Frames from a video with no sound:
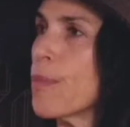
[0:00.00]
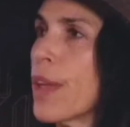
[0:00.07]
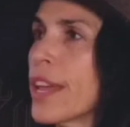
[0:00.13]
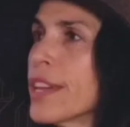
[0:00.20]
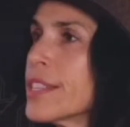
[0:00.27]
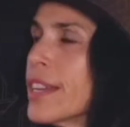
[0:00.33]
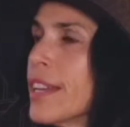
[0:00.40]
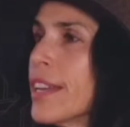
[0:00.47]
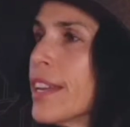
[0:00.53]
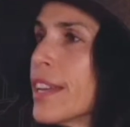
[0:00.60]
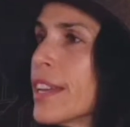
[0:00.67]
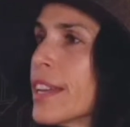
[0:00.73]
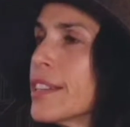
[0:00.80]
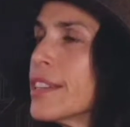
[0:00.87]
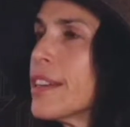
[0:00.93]
are amazing,
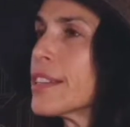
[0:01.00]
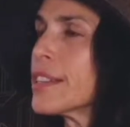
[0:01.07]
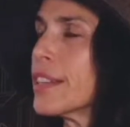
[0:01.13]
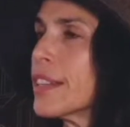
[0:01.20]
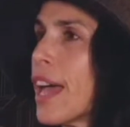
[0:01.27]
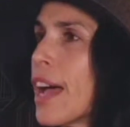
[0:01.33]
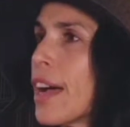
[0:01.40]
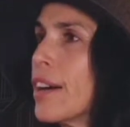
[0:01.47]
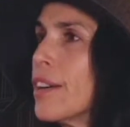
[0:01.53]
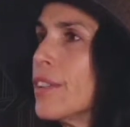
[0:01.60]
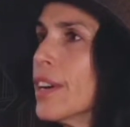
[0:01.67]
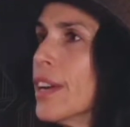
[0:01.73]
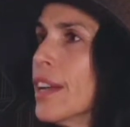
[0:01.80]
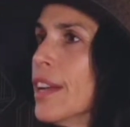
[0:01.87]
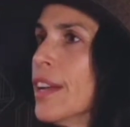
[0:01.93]
and it does
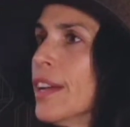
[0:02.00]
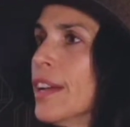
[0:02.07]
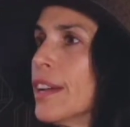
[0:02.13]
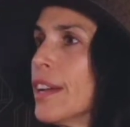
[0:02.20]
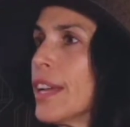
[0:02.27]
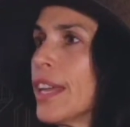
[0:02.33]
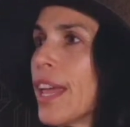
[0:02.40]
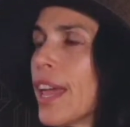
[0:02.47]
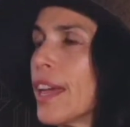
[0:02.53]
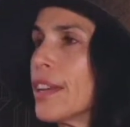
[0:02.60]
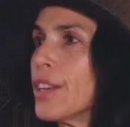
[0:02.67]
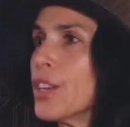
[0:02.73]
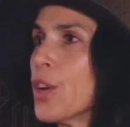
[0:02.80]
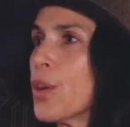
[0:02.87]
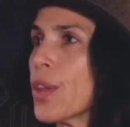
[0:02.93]
allow,
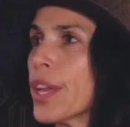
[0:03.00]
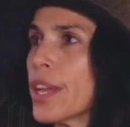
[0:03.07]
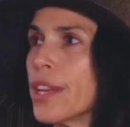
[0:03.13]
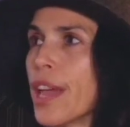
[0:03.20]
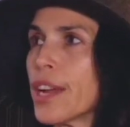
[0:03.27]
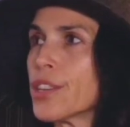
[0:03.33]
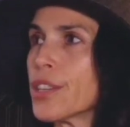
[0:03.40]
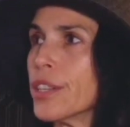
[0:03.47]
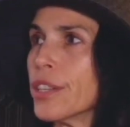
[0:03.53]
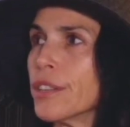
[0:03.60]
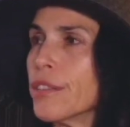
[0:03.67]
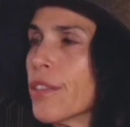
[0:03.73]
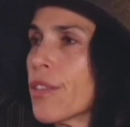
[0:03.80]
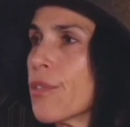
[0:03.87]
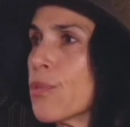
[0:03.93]
again, you know, the
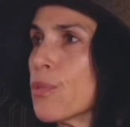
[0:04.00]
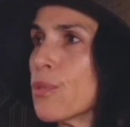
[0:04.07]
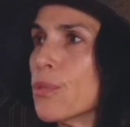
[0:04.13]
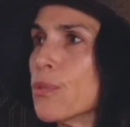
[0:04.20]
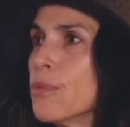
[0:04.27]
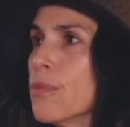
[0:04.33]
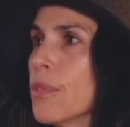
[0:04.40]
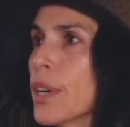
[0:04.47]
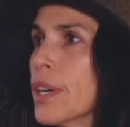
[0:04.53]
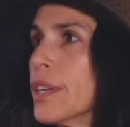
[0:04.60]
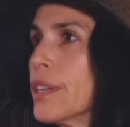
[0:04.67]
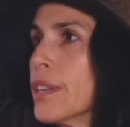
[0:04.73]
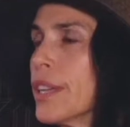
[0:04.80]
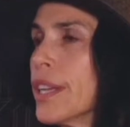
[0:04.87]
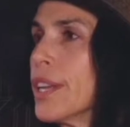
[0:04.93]
connection through
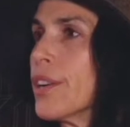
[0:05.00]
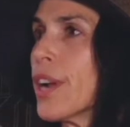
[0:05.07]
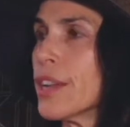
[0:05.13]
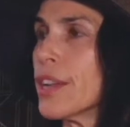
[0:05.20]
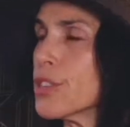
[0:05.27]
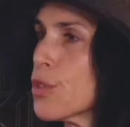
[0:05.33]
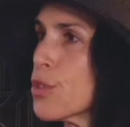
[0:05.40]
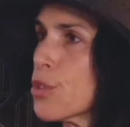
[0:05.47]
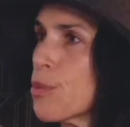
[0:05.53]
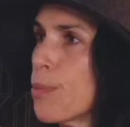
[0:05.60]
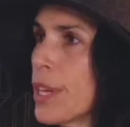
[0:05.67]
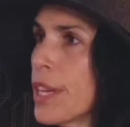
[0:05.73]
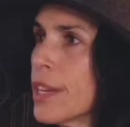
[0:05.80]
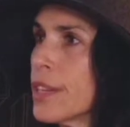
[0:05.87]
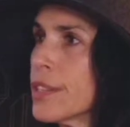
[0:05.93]
the internet and
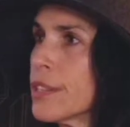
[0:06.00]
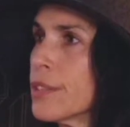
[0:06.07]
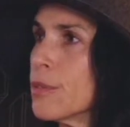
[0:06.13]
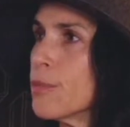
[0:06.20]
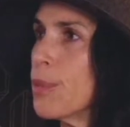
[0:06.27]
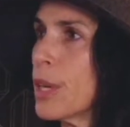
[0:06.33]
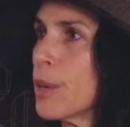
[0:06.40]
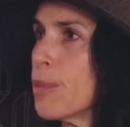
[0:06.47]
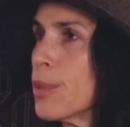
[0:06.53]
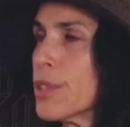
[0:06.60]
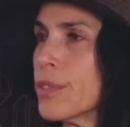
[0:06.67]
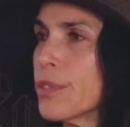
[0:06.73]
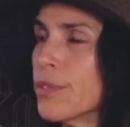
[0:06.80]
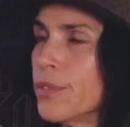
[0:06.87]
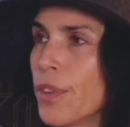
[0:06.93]
social media to be able
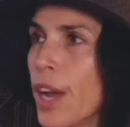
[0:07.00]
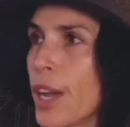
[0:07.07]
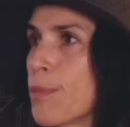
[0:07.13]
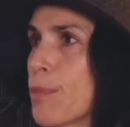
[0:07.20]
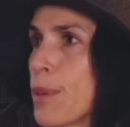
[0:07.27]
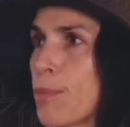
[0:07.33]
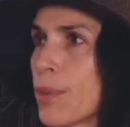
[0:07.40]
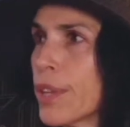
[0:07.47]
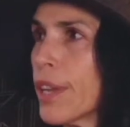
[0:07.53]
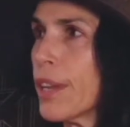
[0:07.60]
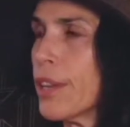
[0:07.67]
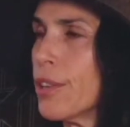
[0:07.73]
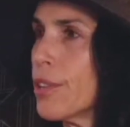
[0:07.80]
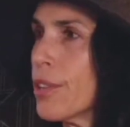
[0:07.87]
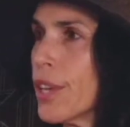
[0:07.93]
to find people
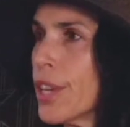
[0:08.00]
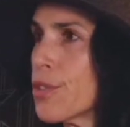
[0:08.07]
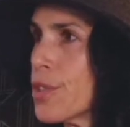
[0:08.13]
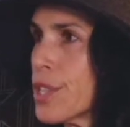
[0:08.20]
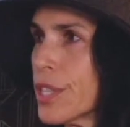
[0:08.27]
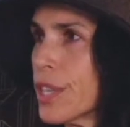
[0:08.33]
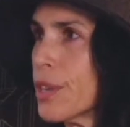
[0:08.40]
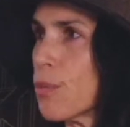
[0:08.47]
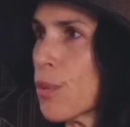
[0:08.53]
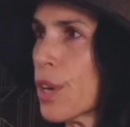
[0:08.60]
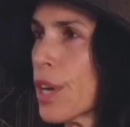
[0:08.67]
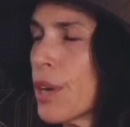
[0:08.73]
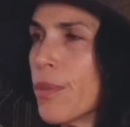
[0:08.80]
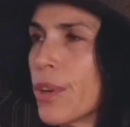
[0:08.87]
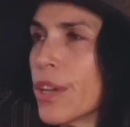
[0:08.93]
that you're interested in
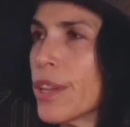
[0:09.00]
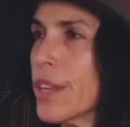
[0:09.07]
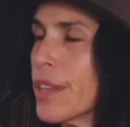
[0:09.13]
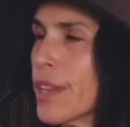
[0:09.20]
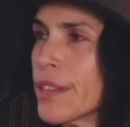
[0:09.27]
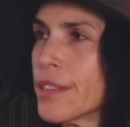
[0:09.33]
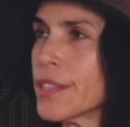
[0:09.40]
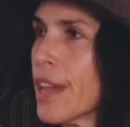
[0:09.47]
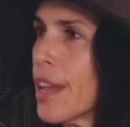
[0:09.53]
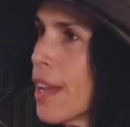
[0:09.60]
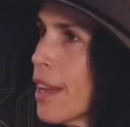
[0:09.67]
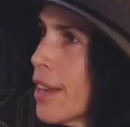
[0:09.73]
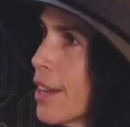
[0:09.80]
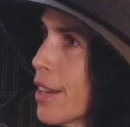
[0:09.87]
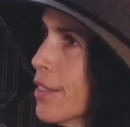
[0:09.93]
working with, and then
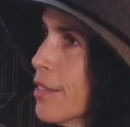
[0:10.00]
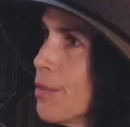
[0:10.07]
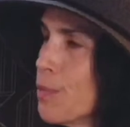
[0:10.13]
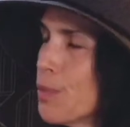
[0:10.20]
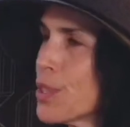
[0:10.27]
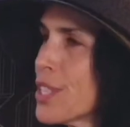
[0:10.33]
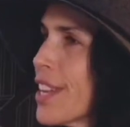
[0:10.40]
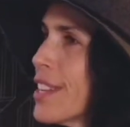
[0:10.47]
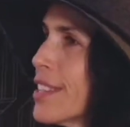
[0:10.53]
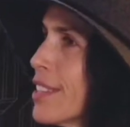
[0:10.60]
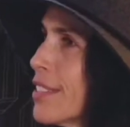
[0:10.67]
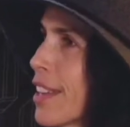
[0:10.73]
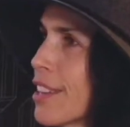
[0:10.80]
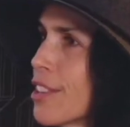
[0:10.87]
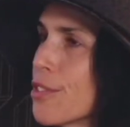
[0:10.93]
saying, you know,
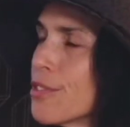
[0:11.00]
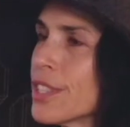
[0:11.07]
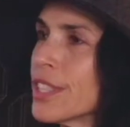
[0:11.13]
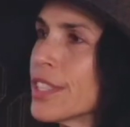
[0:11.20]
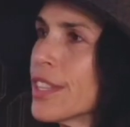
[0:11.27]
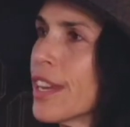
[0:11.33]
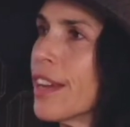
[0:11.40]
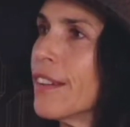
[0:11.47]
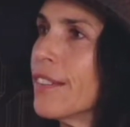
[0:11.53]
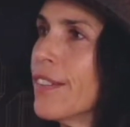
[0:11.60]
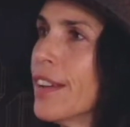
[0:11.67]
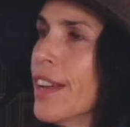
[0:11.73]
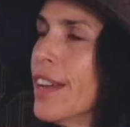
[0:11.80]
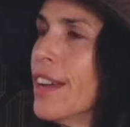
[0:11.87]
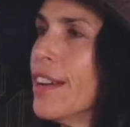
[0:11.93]
presenting like you did to
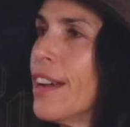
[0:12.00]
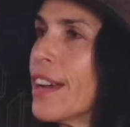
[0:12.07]
have